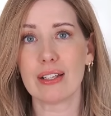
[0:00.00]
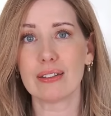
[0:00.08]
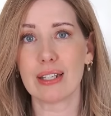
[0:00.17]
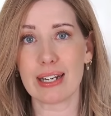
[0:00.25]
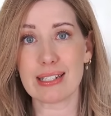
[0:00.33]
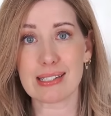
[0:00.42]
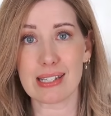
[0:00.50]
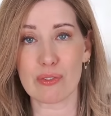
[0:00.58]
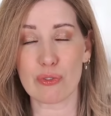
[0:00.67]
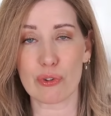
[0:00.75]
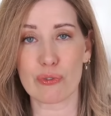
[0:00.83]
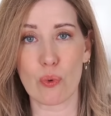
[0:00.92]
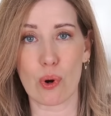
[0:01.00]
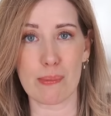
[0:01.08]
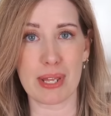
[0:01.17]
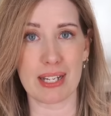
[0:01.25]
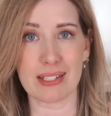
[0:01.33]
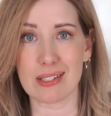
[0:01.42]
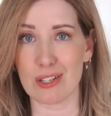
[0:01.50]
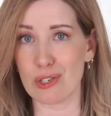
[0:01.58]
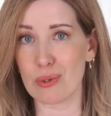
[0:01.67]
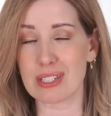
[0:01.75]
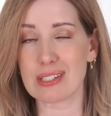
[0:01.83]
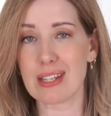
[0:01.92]
let it sit for 4 minutes and
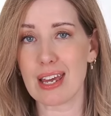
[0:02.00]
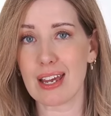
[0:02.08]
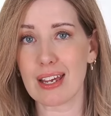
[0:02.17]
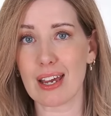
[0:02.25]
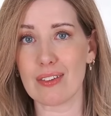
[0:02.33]
do its thing,